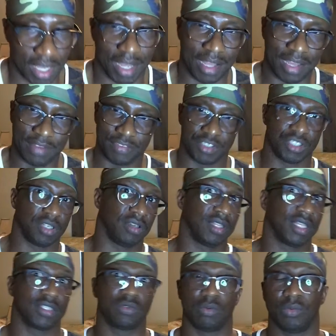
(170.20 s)
I'll have to show you
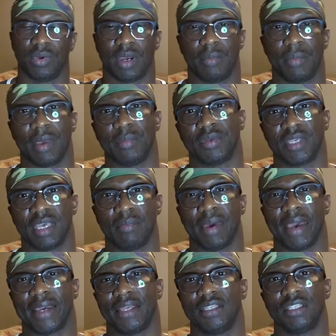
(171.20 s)
this when I'm able to get
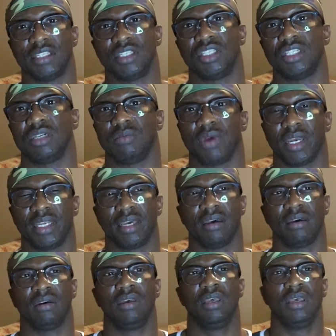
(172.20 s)
back into the gym. Right
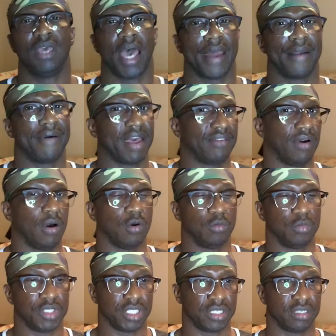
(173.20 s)
now I don't have a home
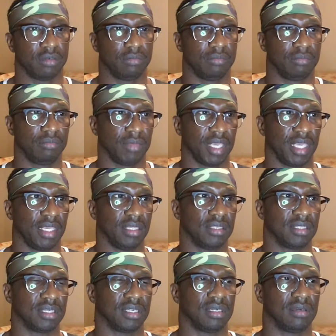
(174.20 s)
gym, and
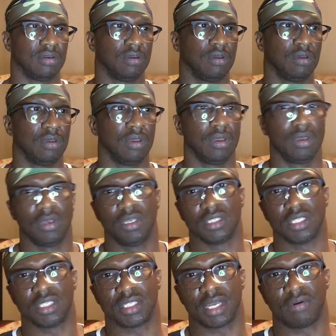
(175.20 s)

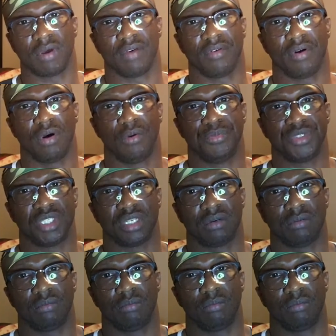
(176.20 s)
since I don't have a home gym,